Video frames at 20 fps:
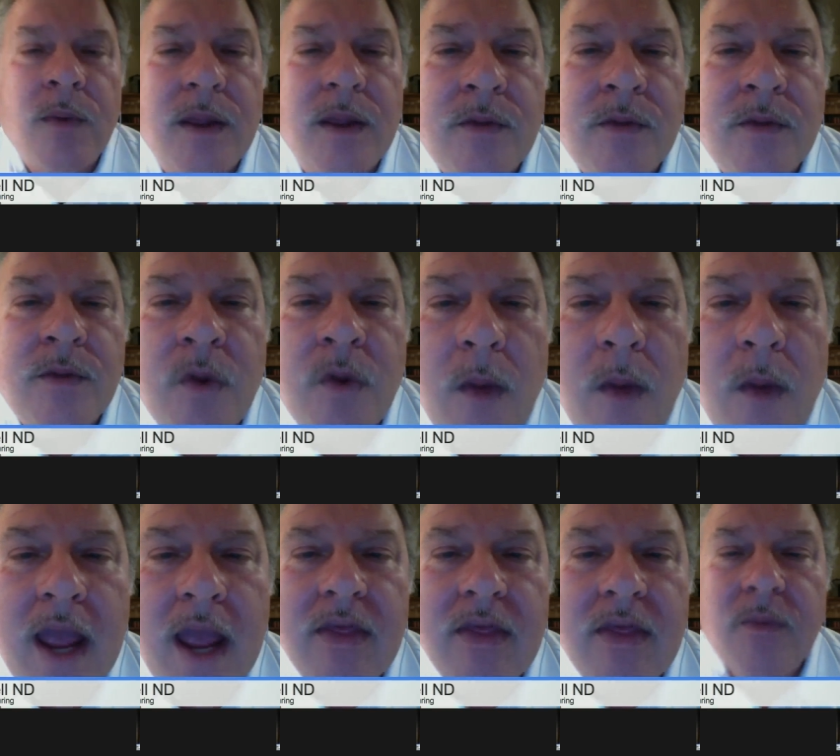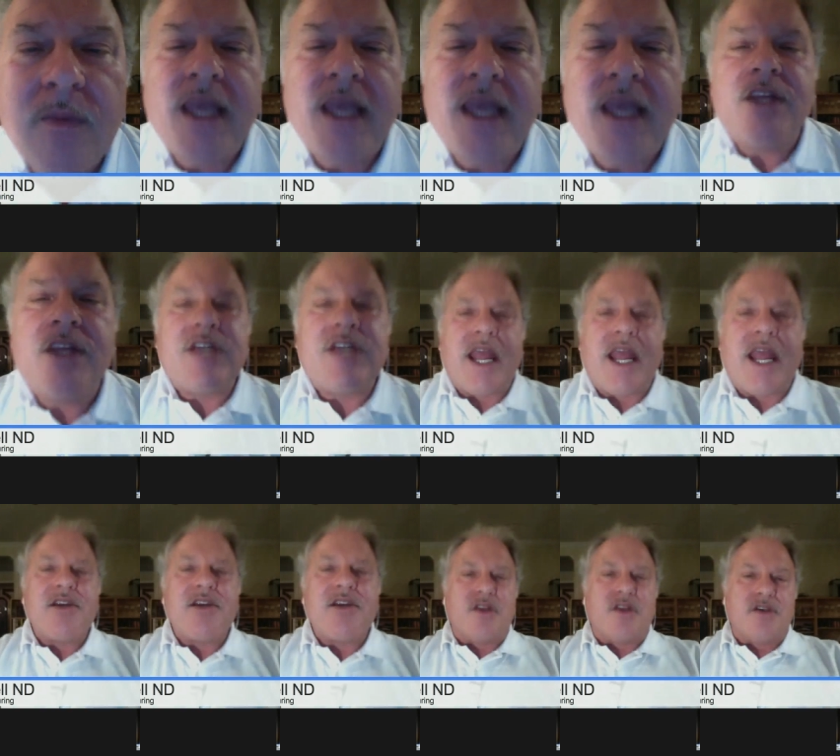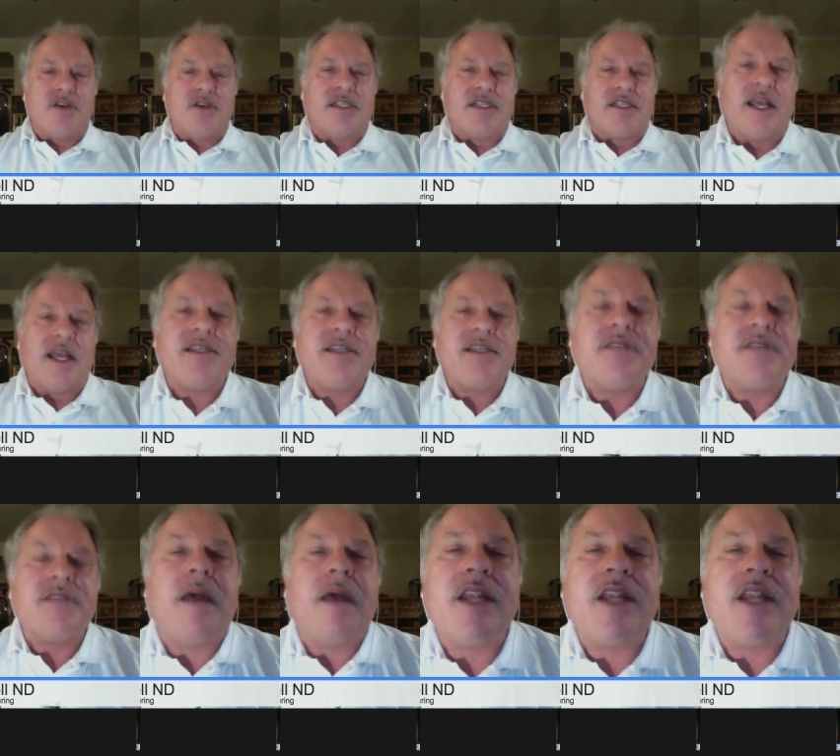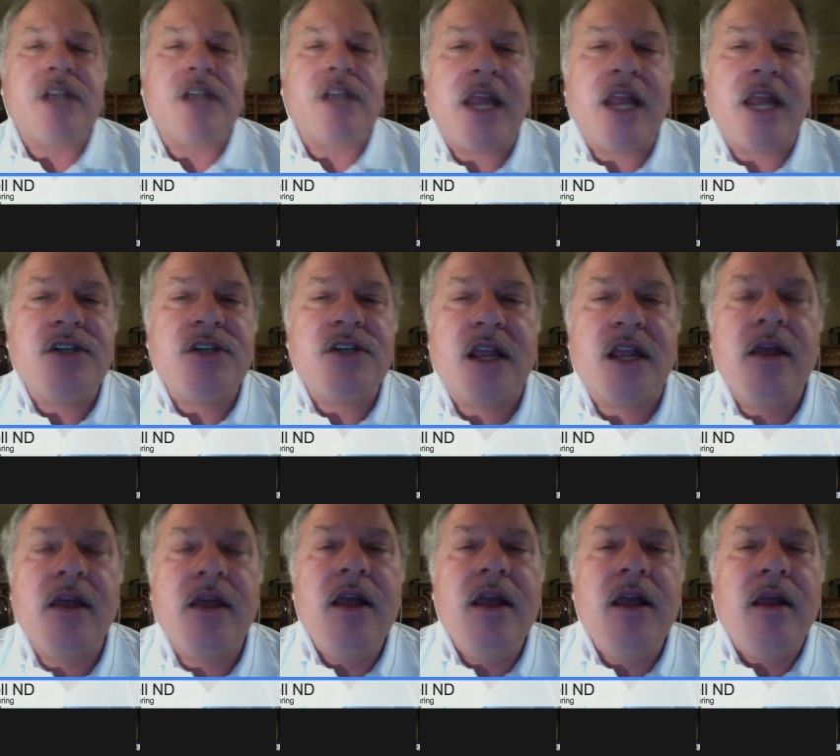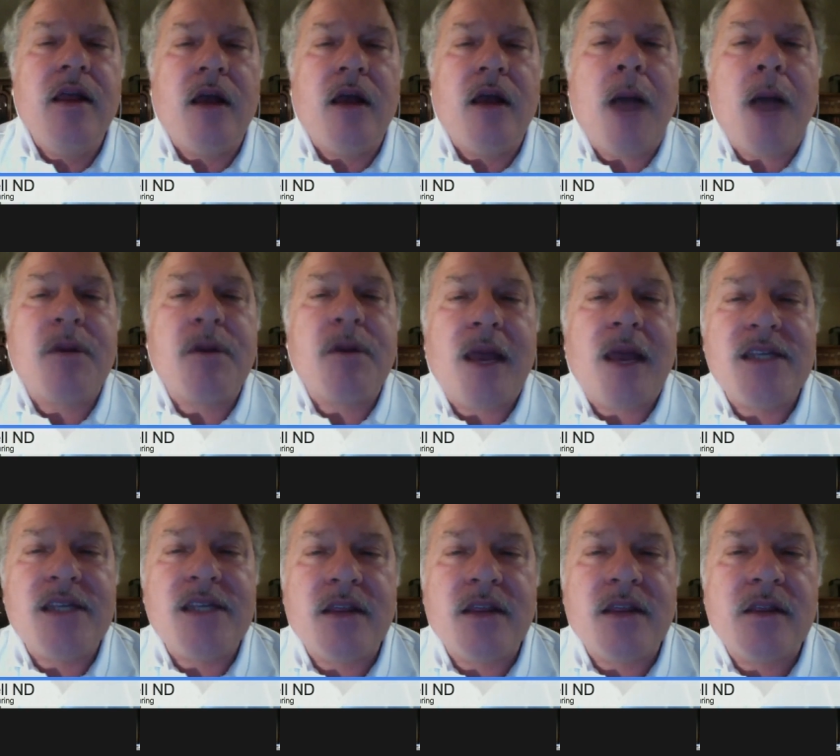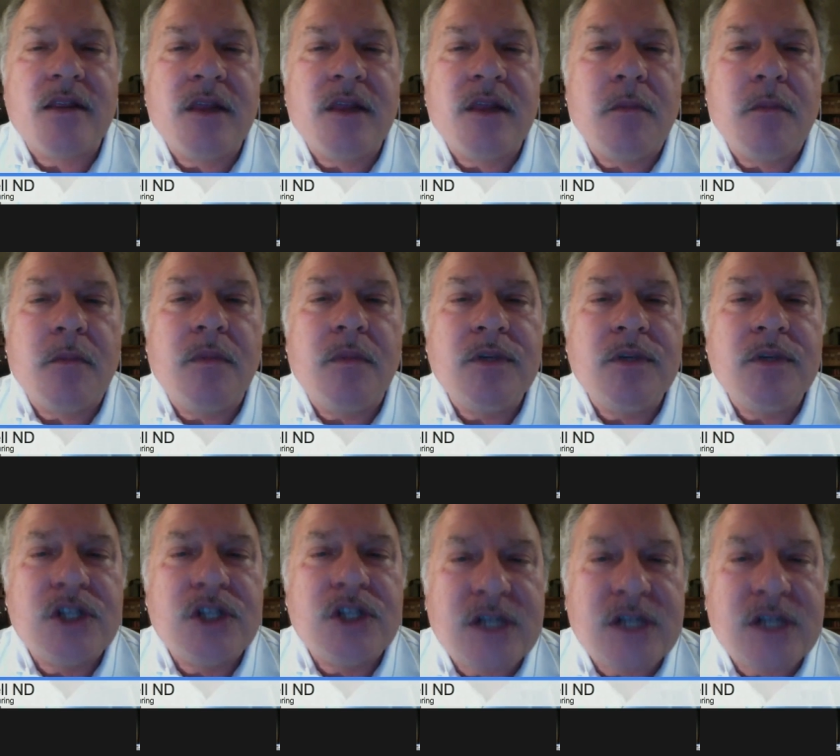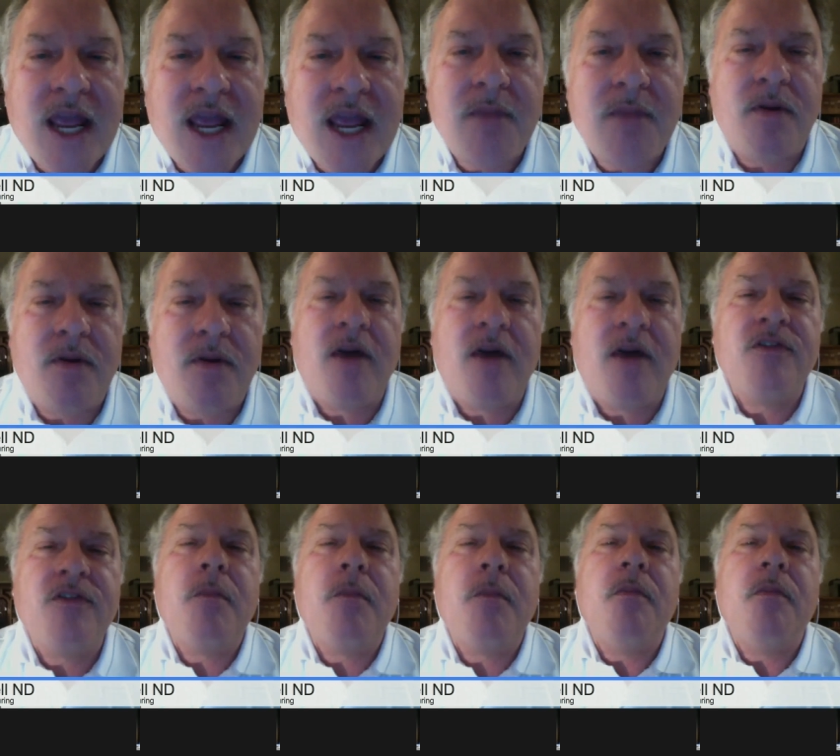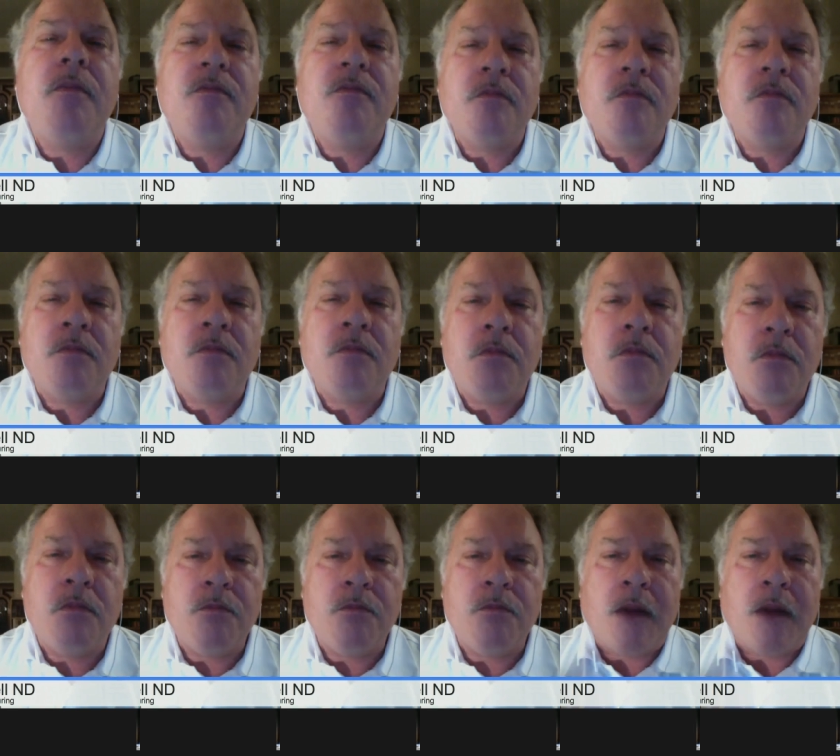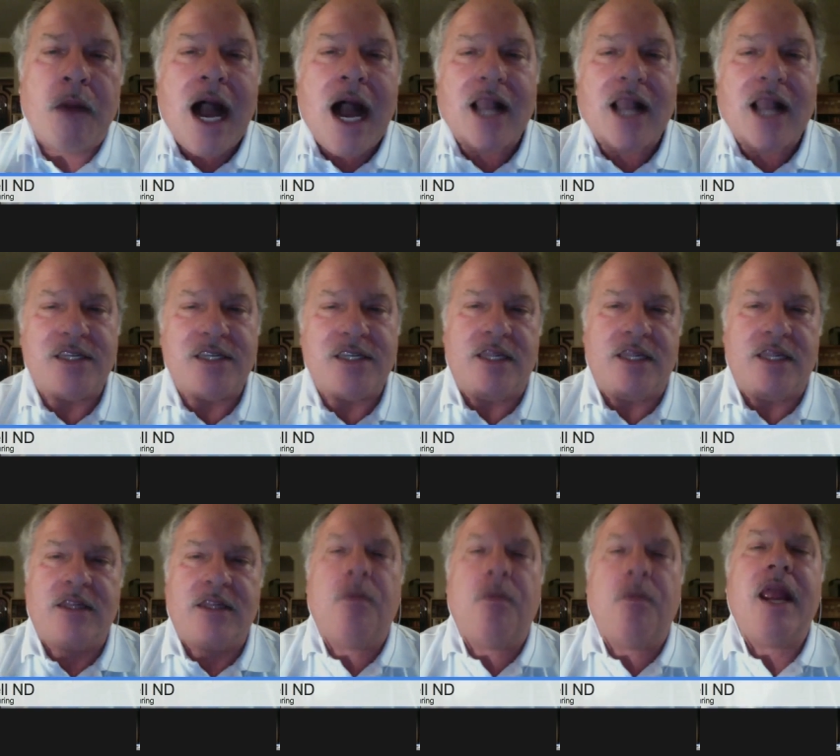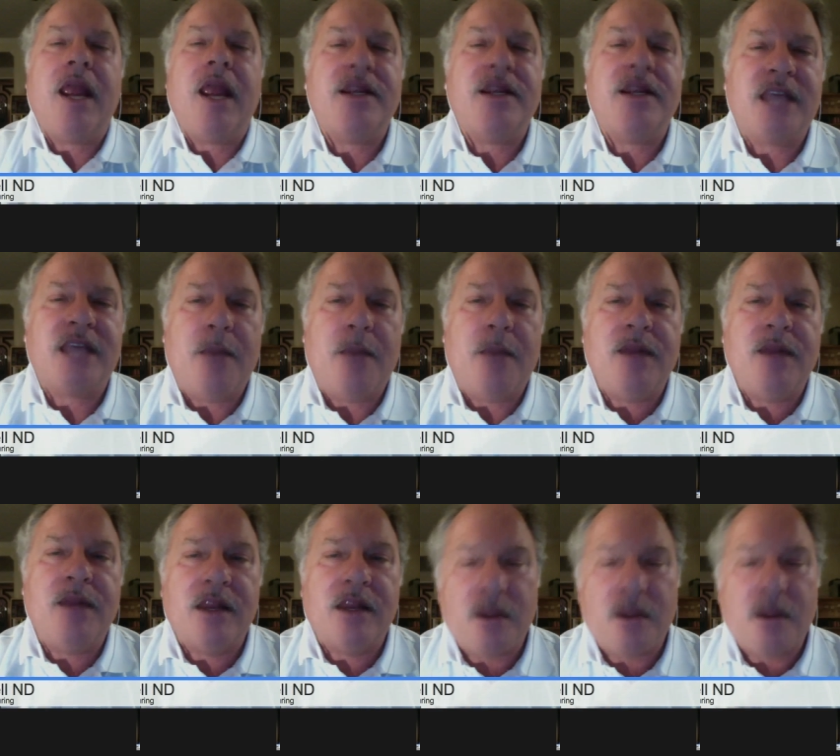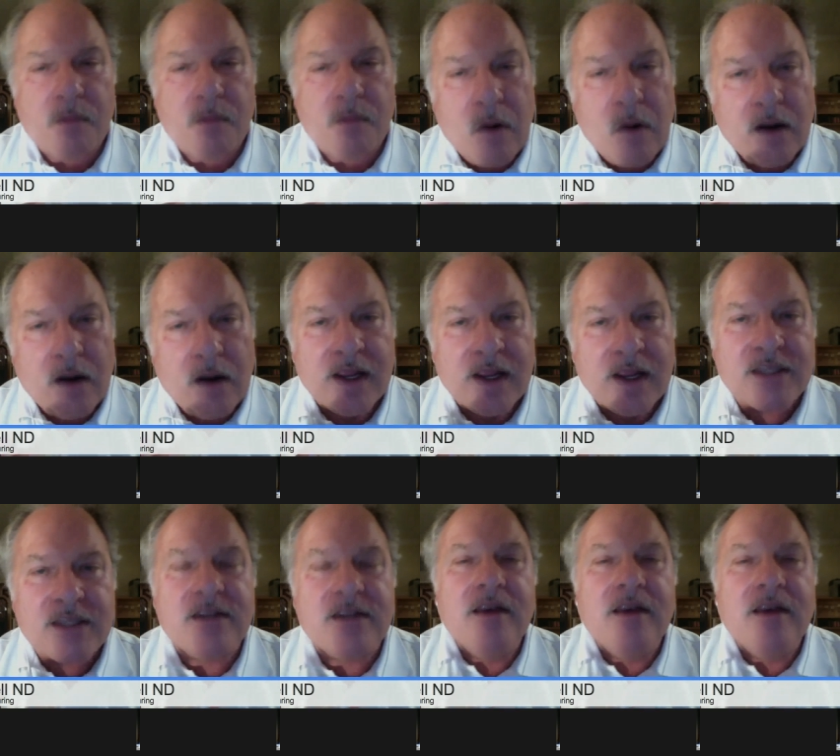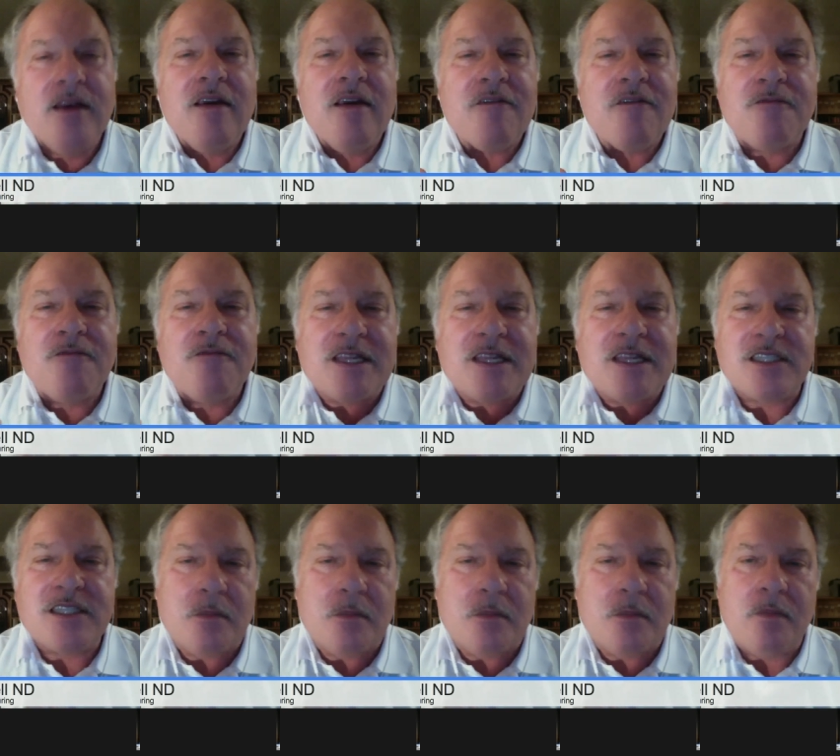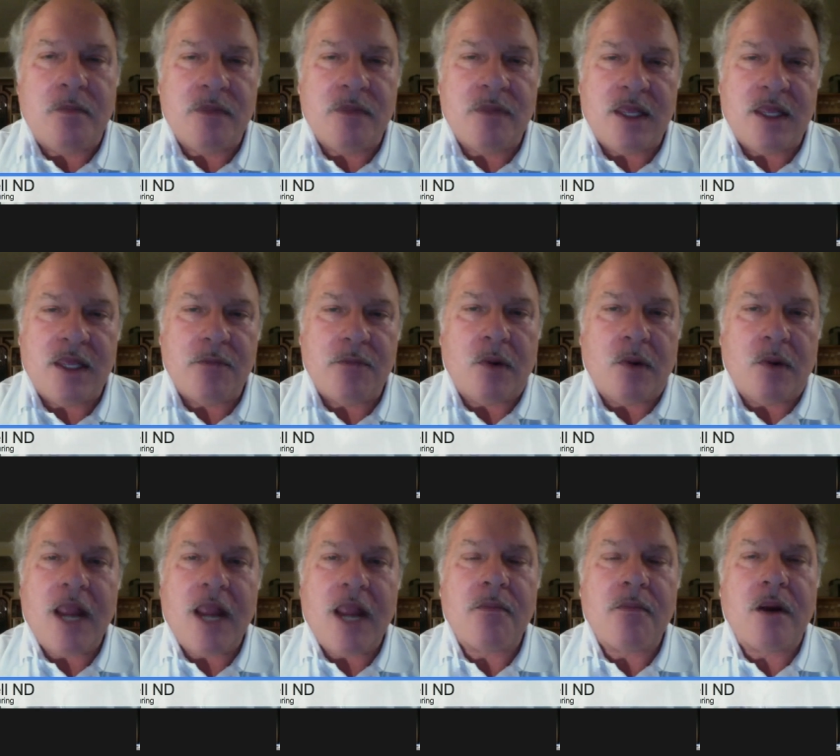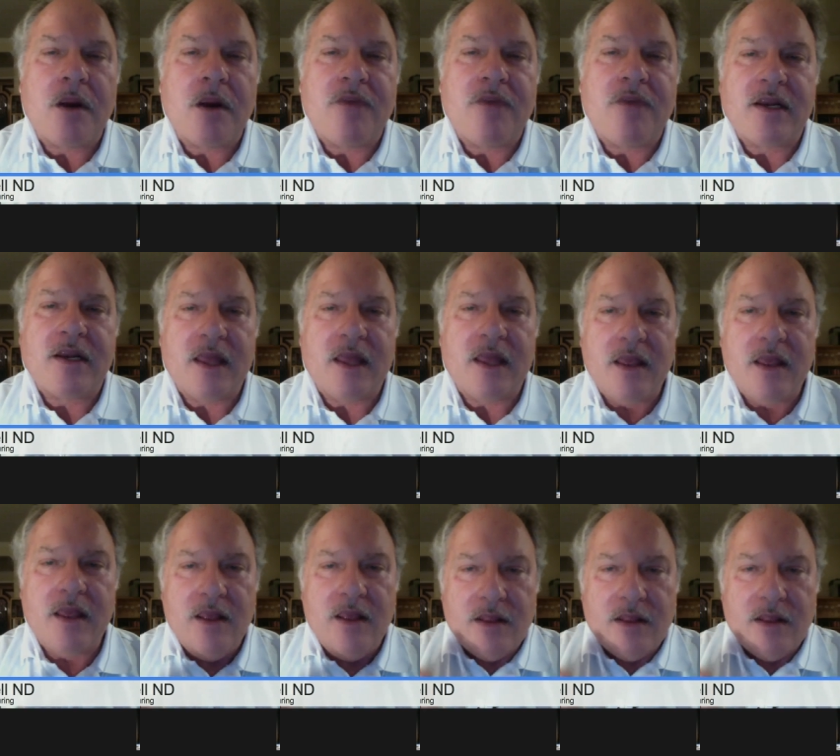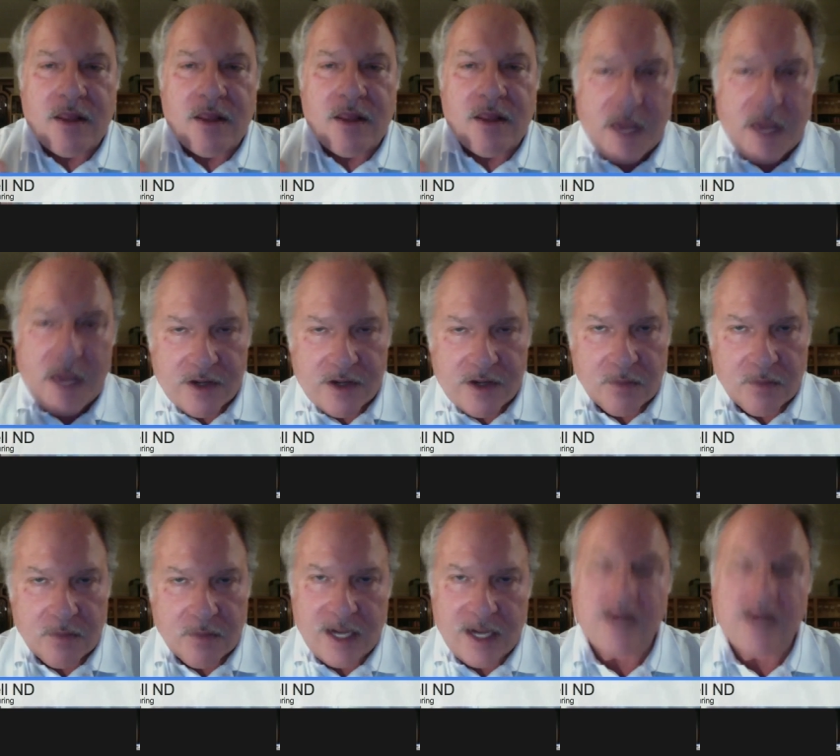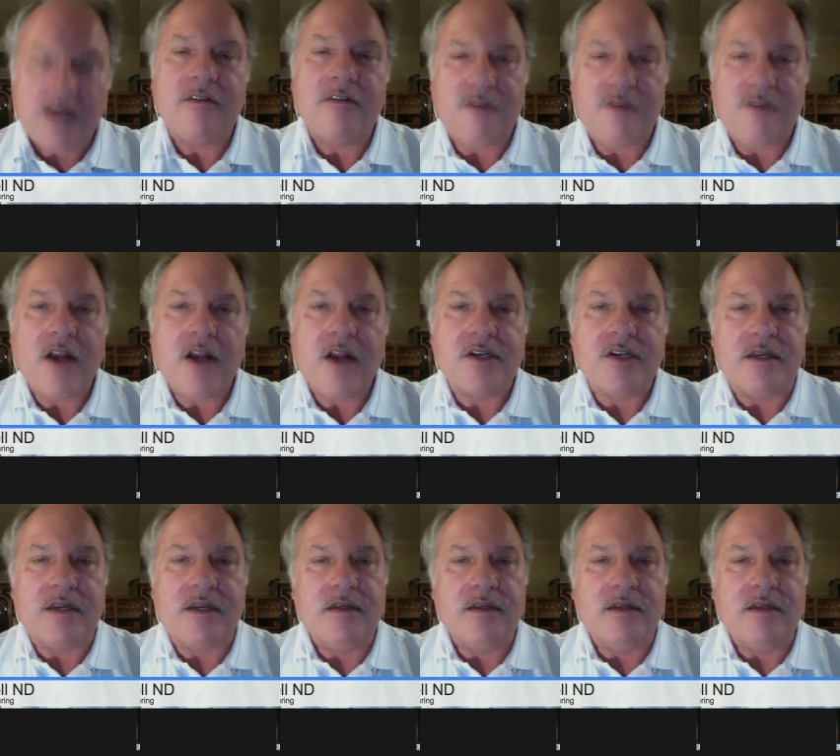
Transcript: the way that we can change those things is by changing, optimizing the shape of the box that the brain is kept in. The more it fits the, the brain perfectly, the better the brain can function.